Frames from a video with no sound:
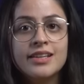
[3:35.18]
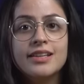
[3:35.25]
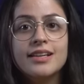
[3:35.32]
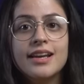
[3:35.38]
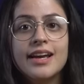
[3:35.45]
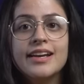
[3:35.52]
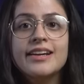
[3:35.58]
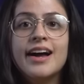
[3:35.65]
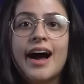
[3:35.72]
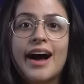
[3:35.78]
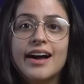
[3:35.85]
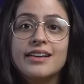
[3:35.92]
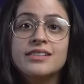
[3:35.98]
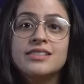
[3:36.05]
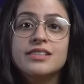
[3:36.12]
and the layer
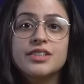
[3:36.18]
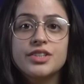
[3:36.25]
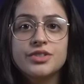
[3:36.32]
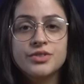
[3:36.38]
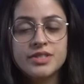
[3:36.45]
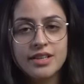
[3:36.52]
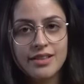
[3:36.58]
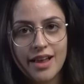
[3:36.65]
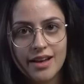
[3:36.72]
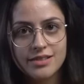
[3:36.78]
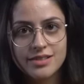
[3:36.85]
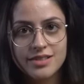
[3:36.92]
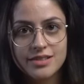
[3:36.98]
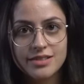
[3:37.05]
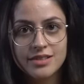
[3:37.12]
height you
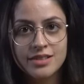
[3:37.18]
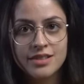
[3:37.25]
selected.